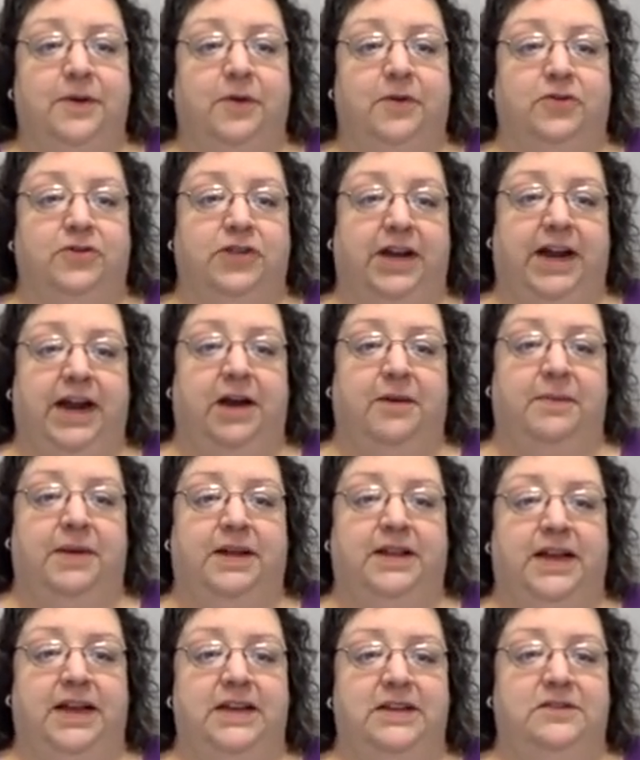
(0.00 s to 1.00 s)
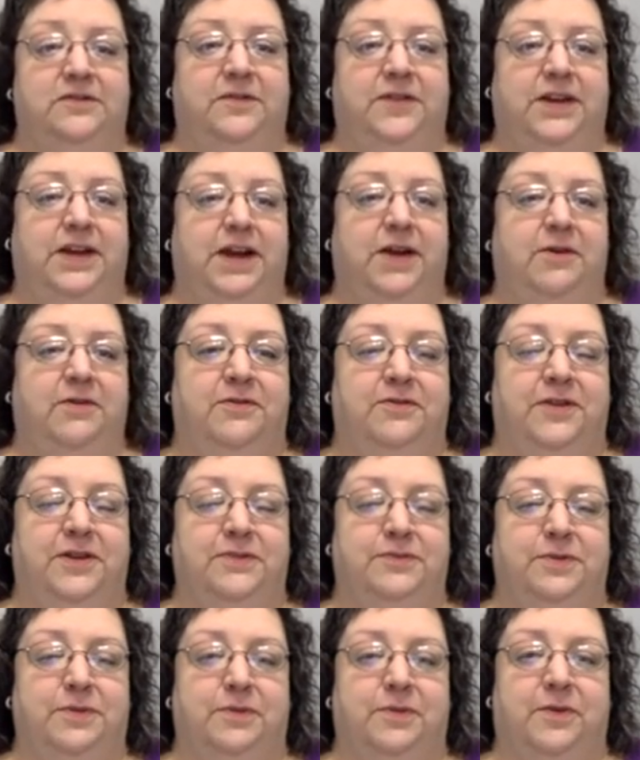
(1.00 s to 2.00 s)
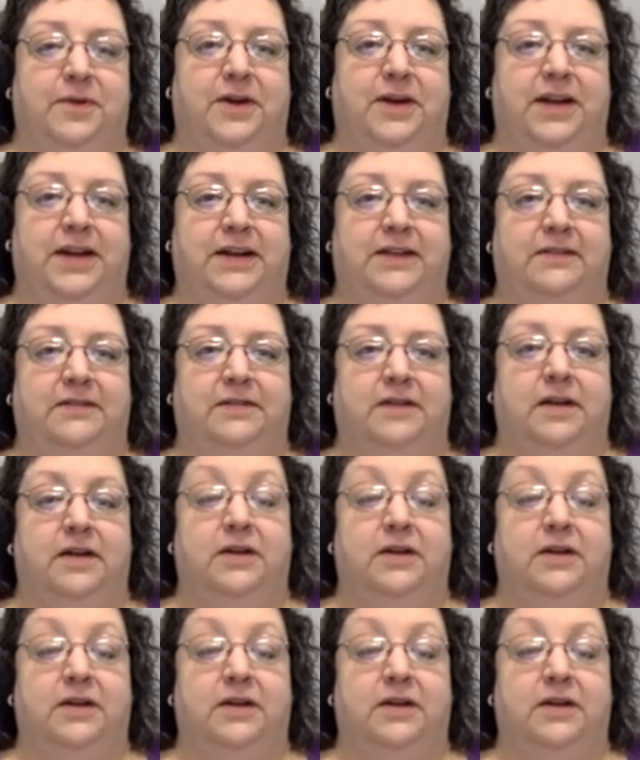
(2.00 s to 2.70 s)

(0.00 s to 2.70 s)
or check out my latest video on Facebook marketing,